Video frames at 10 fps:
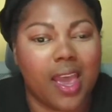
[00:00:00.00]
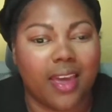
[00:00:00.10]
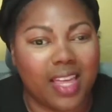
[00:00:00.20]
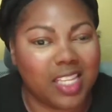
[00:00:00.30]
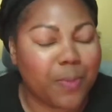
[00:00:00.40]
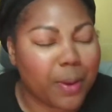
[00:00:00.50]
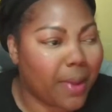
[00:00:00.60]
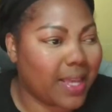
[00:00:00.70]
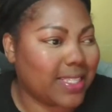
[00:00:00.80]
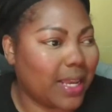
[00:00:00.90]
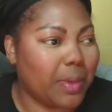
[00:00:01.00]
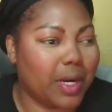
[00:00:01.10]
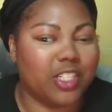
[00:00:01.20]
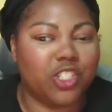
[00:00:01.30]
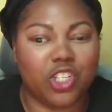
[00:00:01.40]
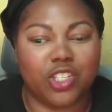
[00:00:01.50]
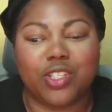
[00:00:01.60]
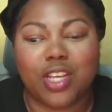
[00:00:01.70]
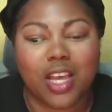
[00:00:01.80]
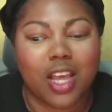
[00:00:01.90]
And that's been my summer. It's
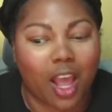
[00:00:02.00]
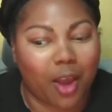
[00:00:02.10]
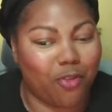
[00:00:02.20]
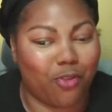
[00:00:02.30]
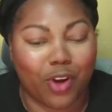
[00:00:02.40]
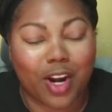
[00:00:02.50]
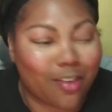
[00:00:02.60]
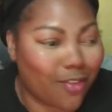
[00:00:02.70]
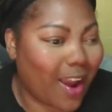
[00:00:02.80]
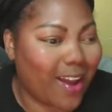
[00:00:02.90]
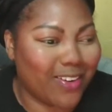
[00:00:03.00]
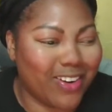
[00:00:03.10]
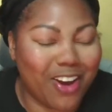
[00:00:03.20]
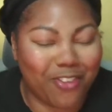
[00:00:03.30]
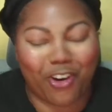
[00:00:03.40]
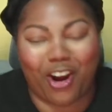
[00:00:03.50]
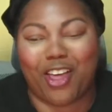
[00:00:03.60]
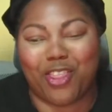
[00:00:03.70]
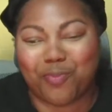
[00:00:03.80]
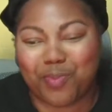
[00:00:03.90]
just running around for
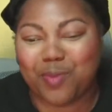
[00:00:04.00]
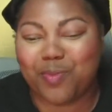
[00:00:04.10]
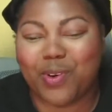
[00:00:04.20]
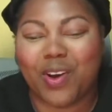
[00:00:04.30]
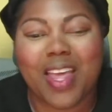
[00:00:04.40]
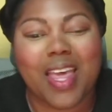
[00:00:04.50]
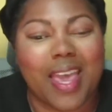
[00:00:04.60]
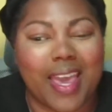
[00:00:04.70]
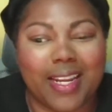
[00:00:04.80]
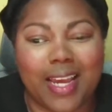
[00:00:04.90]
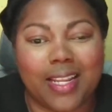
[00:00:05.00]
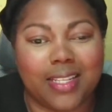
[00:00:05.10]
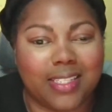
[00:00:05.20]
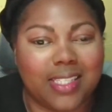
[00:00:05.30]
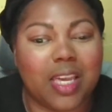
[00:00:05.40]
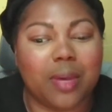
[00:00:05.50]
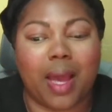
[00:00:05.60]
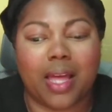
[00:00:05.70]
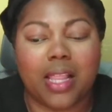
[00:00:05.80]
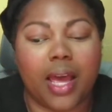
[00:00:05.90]
other people and seeing
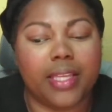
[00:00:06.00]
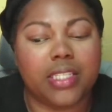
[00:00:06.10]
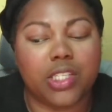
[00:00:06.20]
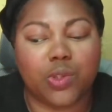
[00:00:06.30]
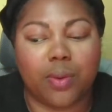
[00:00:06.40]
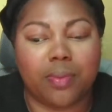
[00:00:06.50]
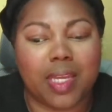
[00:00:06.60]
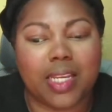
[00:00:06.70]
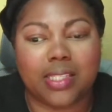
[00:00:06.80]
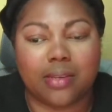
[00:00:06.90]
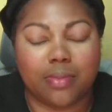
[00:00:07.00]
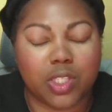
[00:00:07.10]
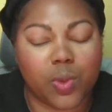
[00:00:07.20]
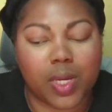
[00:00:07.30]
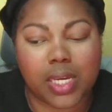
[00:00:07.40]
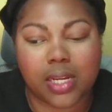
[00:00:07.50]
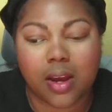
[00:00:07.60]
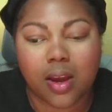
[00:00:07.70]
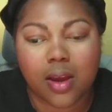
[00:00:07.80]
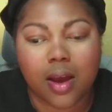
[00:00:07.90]
my clients and doing meetings in between.
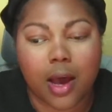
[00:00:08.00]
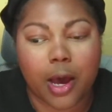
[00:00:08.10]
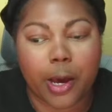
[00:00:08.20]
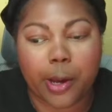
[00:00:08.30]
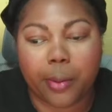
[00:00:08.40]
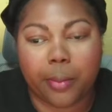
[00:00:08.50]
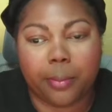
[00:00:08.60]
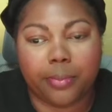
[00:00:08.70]
And